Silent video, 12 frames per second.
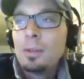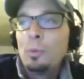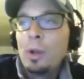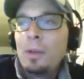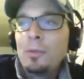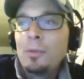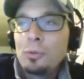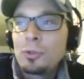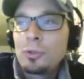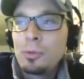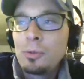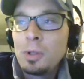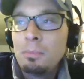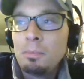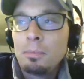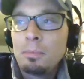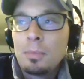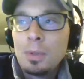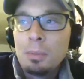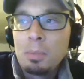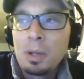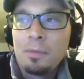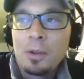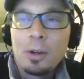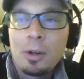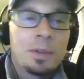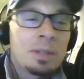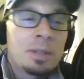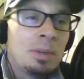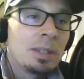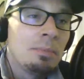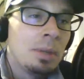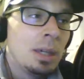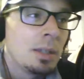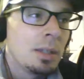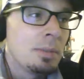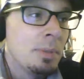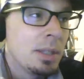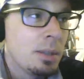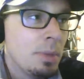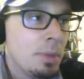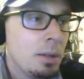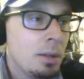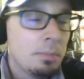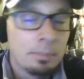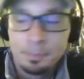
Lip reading: revenue stream. But I figure if it's meant to be, it's meant to be.